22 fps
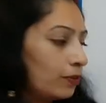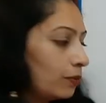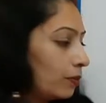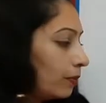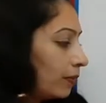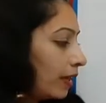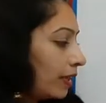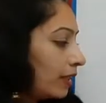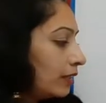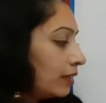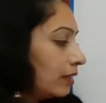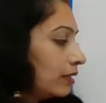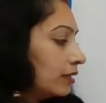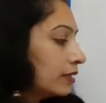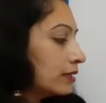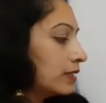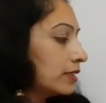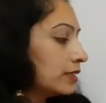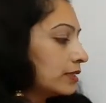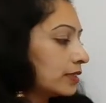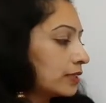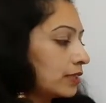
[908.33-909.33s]
when
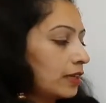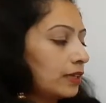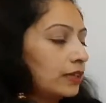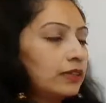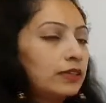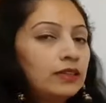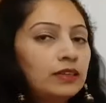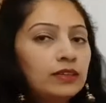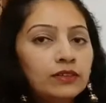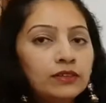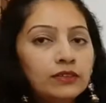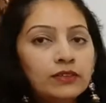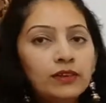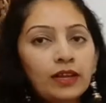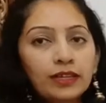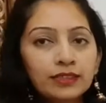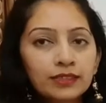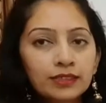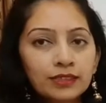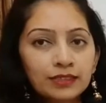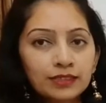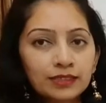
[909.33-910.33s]
the sun
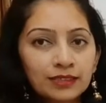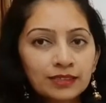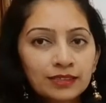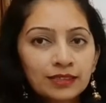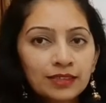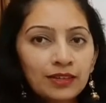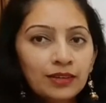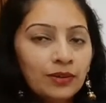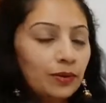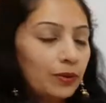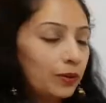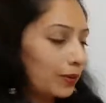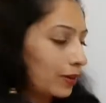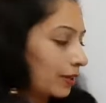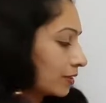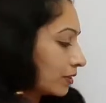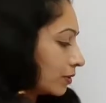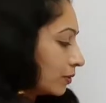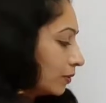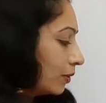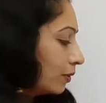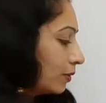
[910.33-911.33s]
rises. Okay,
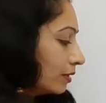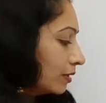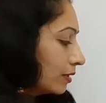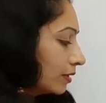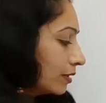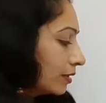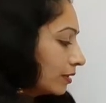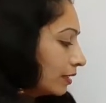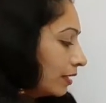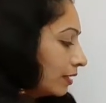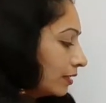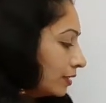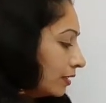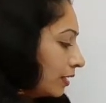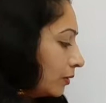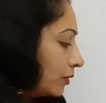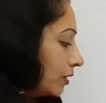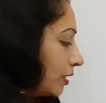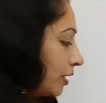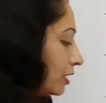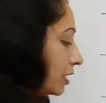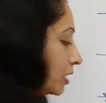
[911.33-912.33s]
so
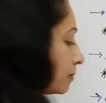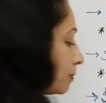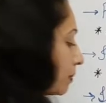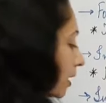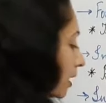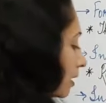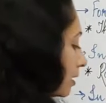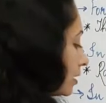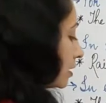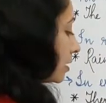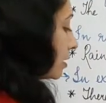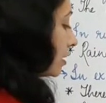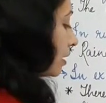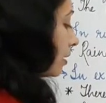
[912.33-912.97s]
now this part